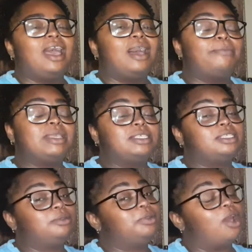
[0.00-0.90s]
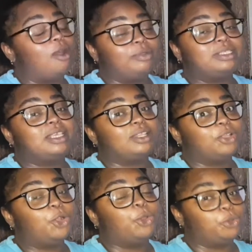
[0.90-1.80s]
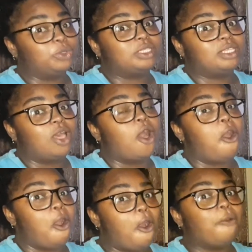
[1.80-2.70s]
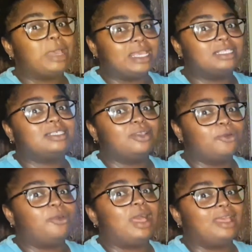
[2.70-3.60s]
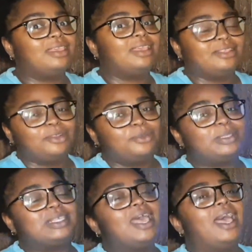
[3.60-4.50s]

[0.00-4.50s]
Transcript: And my sister would always get clothes, always go and get clothes.